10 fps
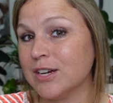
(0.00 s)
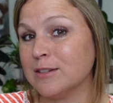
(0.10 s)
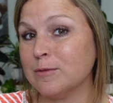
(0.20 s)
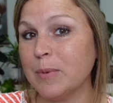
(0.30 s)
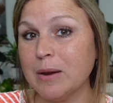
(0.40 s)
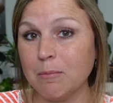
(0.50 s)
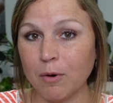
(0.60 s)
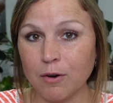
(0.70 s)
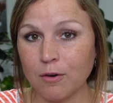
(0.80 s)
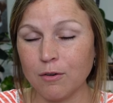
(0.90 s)
chance of being
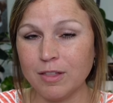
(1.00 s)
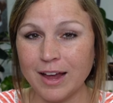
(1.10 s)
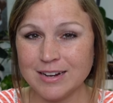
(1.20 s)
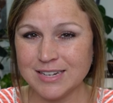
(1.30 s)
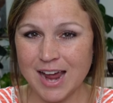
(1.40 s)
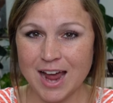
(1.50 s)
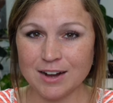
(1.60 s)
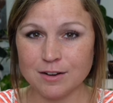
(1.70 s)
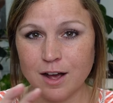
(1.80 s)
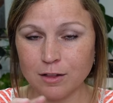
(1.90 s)
merle, like
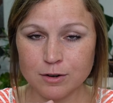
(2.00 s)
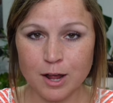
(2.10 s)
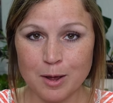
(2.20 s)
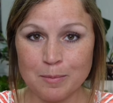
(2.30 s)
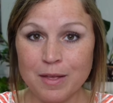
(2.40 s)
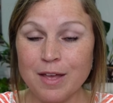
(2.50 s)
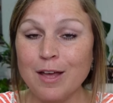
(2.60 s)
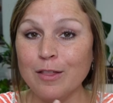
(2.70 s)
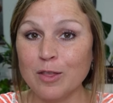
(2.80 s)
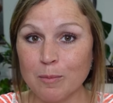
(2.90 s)
dad, colored up,
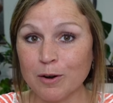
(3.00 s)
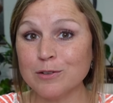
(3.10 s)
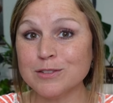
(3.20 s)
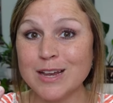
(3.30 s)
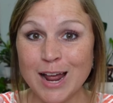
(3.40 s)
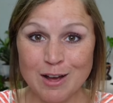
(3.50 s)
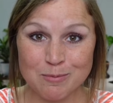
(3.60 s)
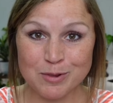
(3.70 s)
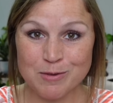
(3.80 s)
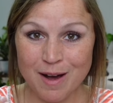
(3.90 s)
the Merles can have
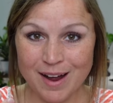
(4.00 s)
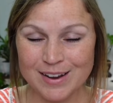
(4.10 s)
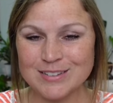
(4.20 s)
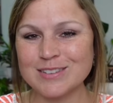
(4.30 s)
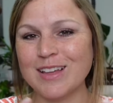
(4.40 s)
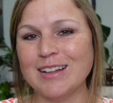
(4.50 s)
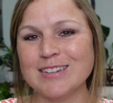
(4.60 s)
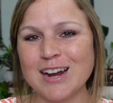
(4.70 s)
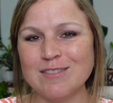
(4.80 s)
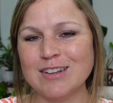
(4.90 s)
blue eyes, so that's
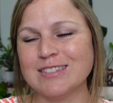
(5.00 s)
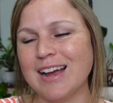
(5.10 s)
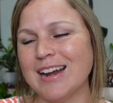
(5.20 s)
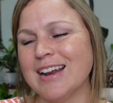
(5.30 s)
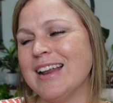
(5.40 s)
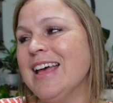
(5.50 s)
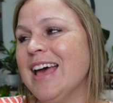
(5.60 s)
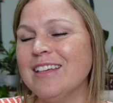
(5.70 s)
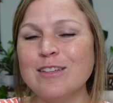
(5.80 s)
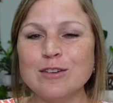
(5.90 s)
kind of exciting.
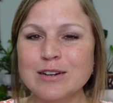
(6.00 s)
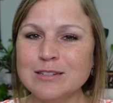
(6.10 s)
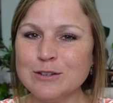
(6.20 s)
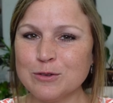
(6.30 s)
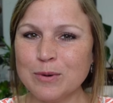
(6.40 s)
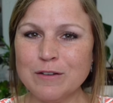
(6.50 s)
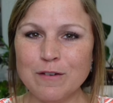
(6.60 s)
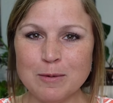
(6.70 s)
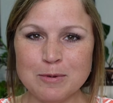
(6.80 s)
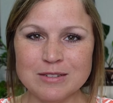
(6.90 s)
And then there is a
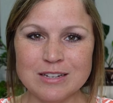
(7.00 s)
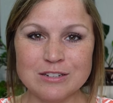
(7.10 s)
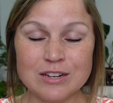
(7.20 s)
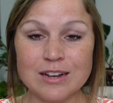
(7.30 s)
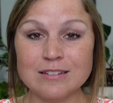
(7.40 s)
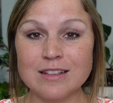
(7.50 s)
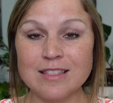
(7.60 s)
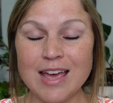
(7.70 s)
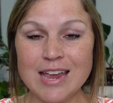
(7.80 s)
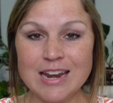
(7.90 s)
25% chance that
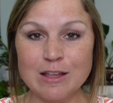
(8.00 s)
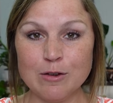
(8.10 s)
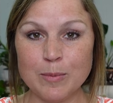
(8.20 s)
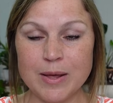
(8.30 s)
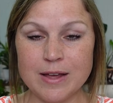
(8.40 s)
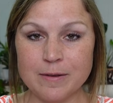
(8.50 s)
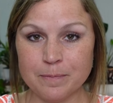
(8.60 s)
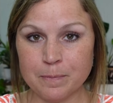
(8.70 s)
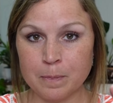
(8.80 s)
they can either be